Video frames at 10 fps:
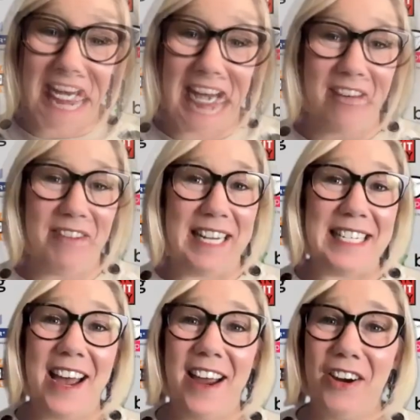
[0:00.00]
could have an
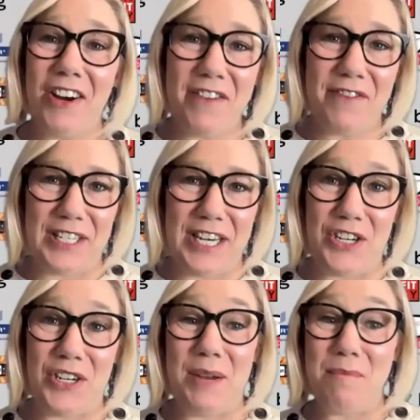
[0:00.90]
entire
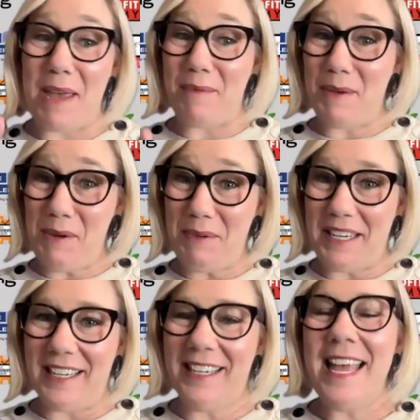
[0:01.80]
conversation, and maybe we
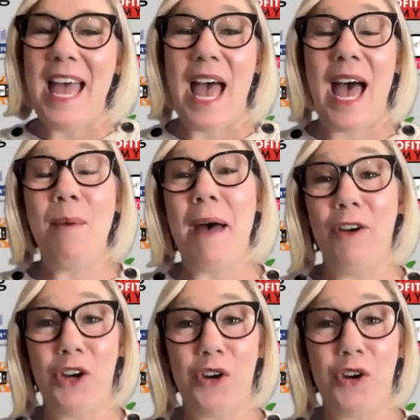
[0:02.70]
will, about